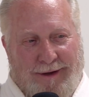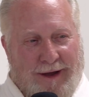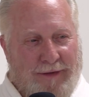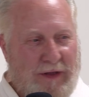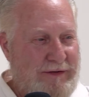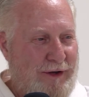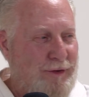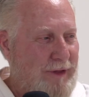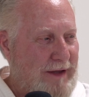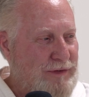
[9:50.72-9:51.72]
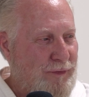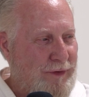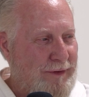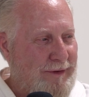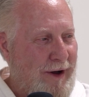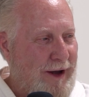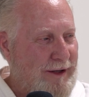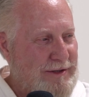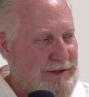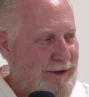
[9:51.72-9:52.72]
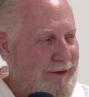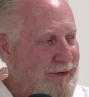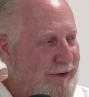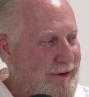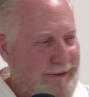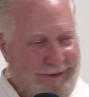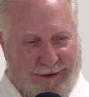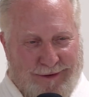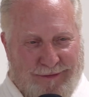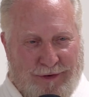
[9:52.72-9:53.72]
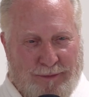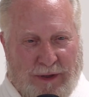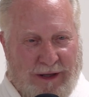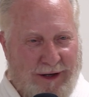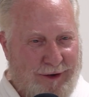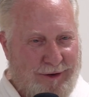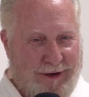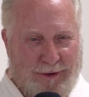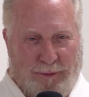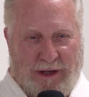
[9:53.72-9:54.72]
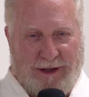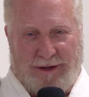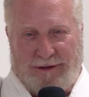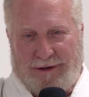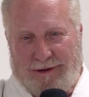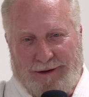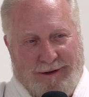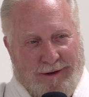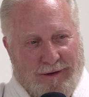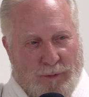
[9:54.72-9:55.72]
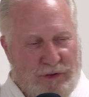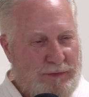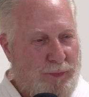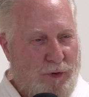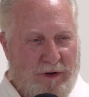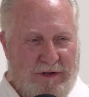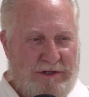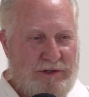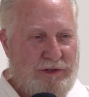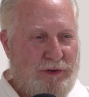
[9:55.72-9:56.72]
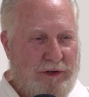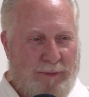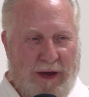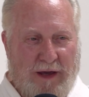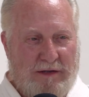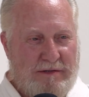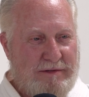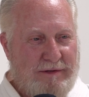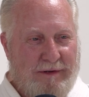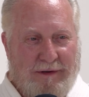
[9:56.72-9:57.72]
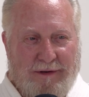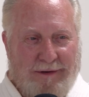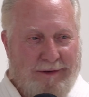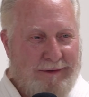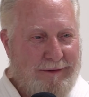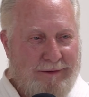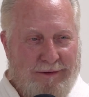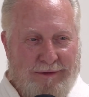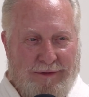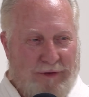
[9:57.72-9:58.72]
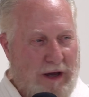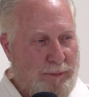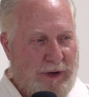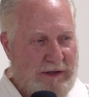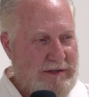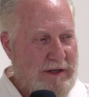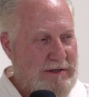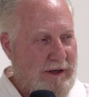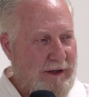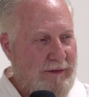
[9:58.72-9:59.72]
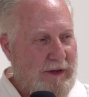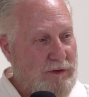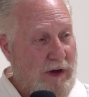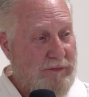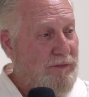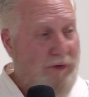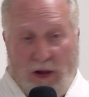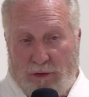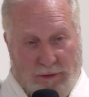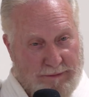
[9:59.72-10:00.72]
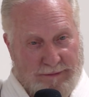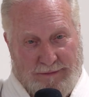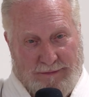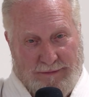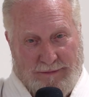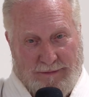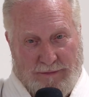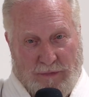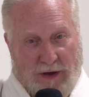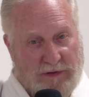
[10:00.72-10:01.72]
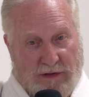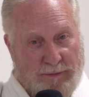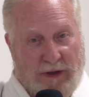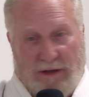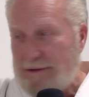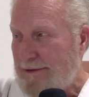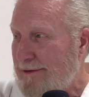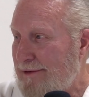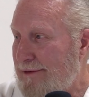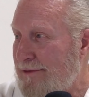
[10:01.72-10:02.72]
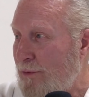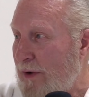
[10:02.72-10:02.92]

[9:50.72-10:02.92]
And they tell you that. So for the audience here, if you're beginning or intermediate, the most important decision you can make is you got to pick a sensei, and then you have to follow them. You have to commit to